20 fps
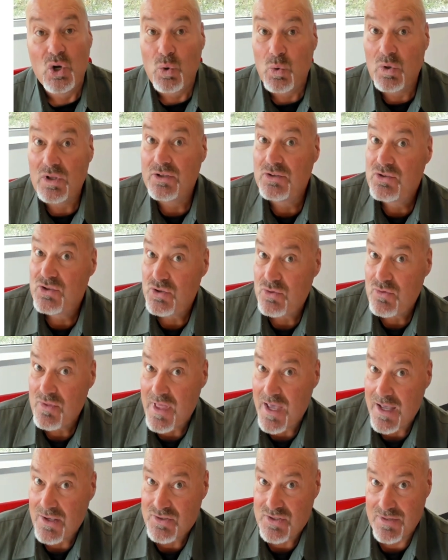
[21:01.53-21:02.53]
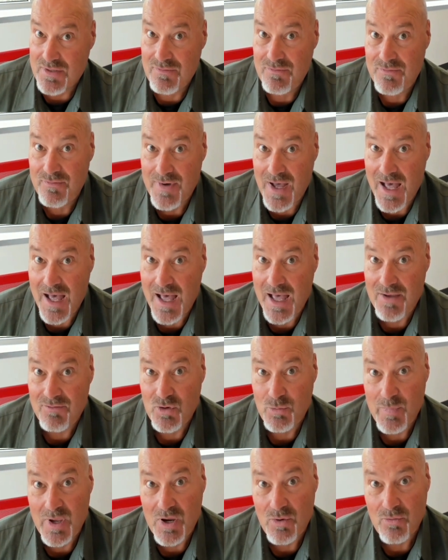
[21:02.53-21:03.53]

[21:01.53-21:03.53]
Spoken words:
Well, in 2005, you may